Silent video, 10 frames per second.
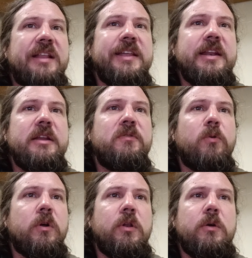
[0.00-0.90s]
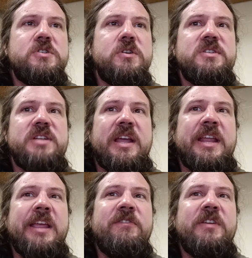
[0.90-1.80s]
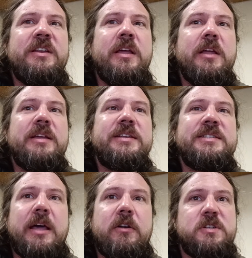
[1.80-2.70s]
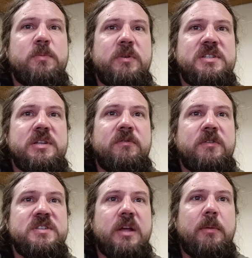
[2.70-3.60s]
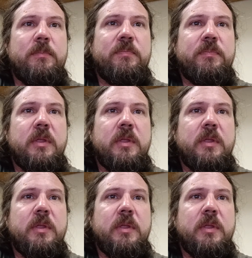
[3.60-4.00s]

leading to foreclosures and even debtor's prison for some.